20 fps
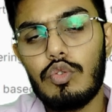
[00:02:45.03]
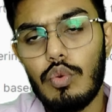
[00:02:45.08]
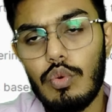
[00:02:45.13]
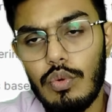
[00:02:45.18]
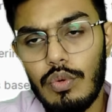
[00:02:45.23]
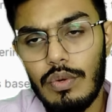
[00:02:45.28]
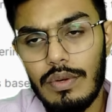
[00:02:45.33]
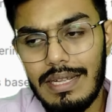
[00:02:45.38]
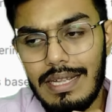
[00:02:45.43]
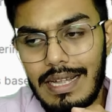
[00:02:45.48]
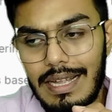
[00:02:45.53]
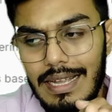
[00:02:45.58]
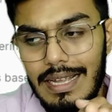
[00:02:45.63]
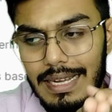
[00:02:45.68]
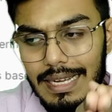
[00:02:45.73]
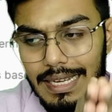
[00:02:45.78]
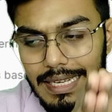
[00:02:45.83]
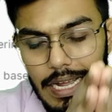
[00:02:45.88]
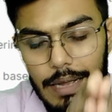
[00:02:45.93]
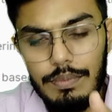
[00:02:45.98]
to
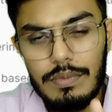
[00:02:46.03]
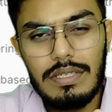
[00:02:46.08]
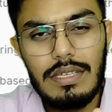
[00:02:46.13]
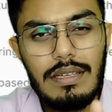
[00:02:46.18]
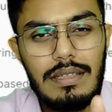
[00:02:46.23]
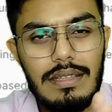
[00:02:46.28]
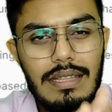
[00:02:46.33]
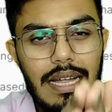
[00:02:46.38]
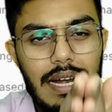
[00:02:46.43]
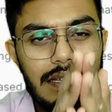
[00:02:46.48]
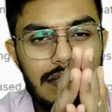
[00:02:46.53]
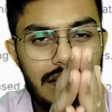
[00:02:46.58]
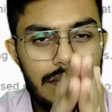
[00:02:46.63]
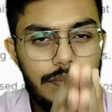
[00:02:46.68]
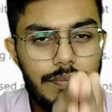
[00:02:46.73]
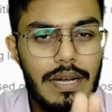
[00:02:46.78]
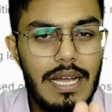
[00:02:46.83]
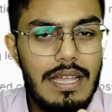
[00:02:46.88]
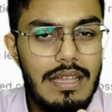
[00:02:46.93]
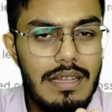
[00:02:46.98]
capture that
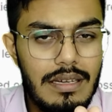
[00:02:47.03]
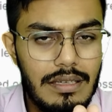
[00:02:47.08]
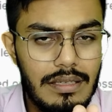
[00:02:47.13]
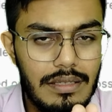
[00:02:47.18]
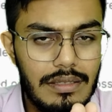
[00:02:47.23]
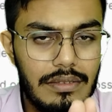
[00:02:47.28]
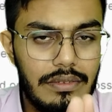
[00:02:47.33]
spike,